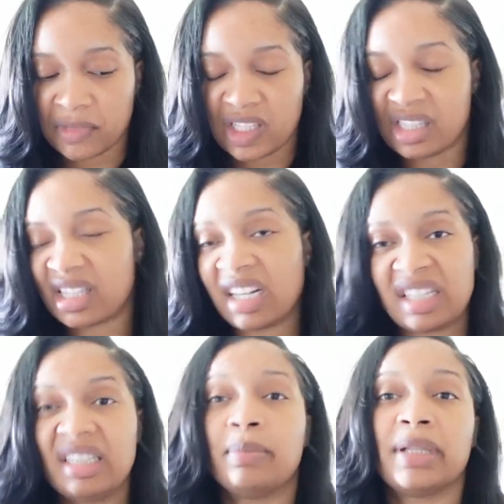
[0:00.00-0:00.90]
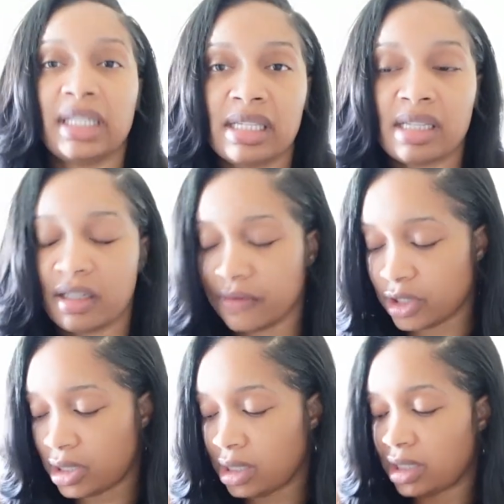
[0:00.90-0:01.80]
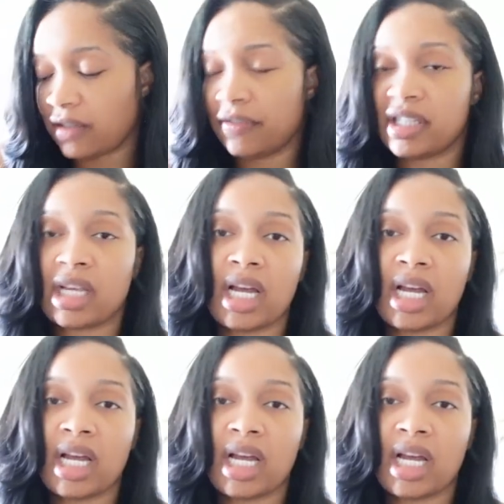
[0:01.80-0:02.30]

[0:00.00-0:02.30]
aesthetically pleasing versus if it's